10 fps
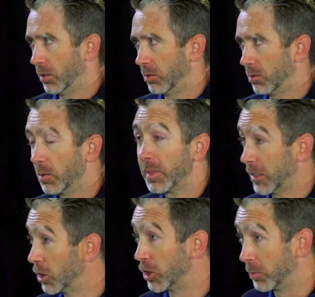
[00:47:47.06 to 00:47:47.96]
some of
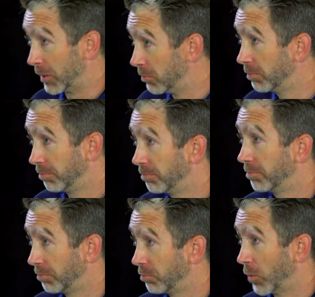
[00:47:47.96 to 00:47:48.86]
that's legitimate,
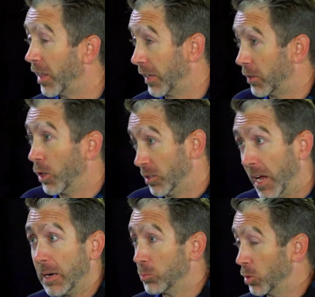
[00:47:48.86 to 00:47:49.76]
right? Like there are
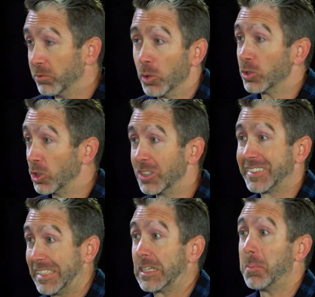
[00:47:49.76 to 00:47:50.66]
times when folks are
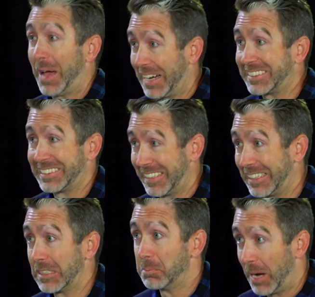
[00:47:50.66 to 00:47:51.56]
just
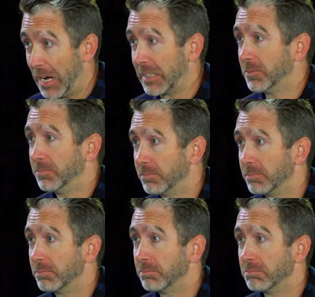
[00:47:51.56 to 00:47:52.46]
incapacitated by
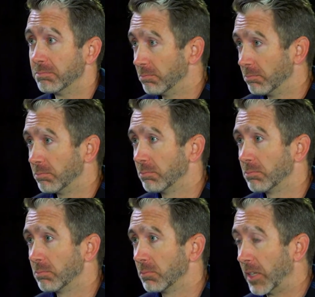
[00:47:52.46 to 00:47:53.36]

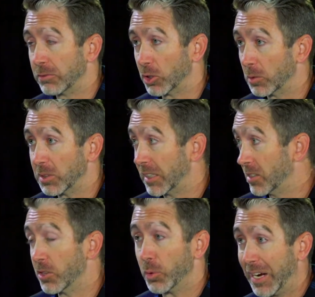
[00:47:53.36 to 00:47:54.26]
life
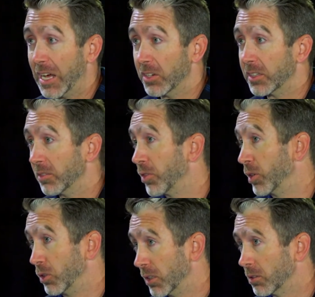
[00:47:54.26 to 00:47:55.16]
circumstance and the reality of
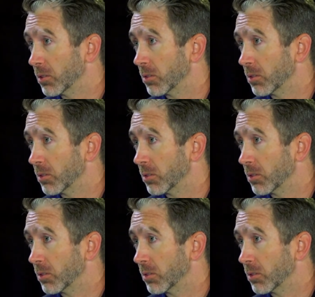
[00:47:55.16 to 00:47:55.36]
their illness.